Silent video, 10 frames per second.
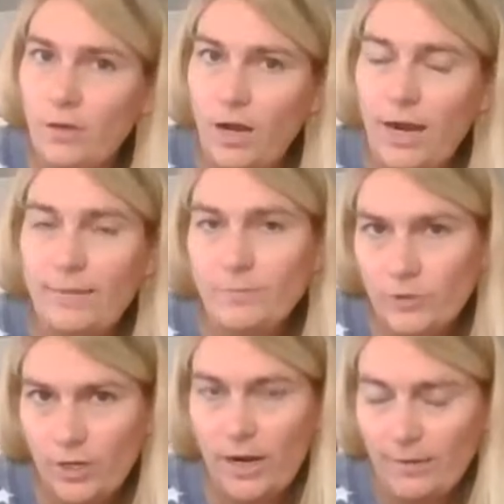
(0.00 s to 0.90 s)
I'm
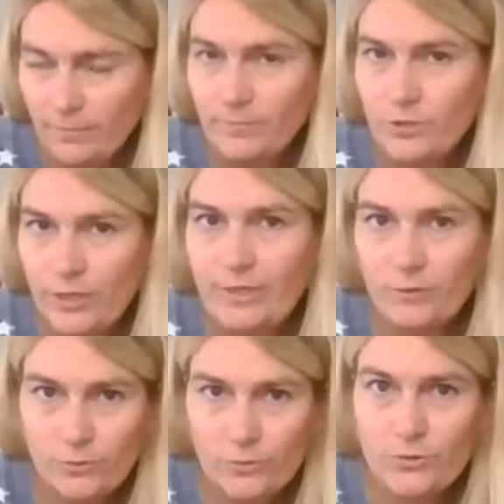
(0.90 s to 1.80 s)
trying
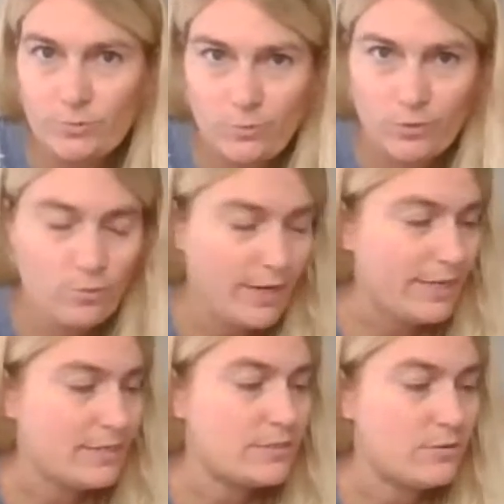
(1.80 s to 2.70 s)
to lose some more
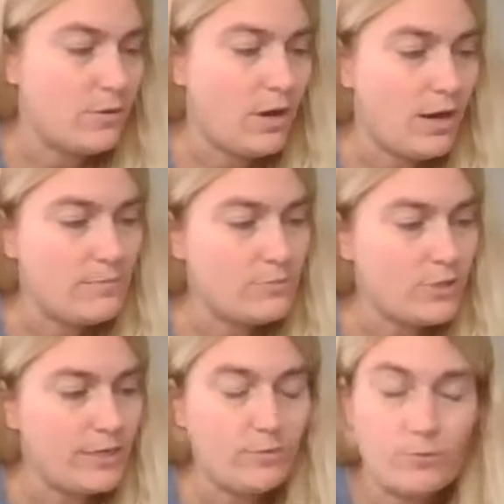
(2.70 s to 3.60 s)
weight, so I'm
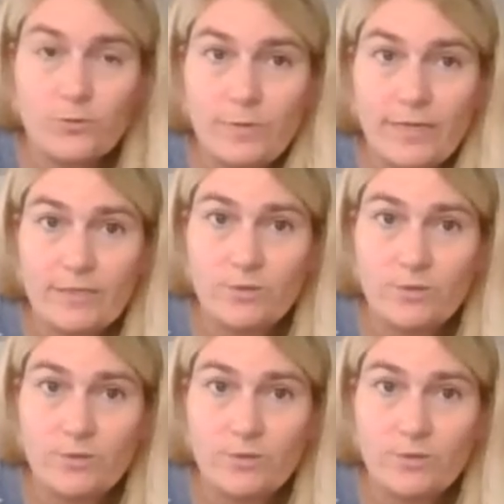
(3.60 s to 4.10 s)
trying to lose weight.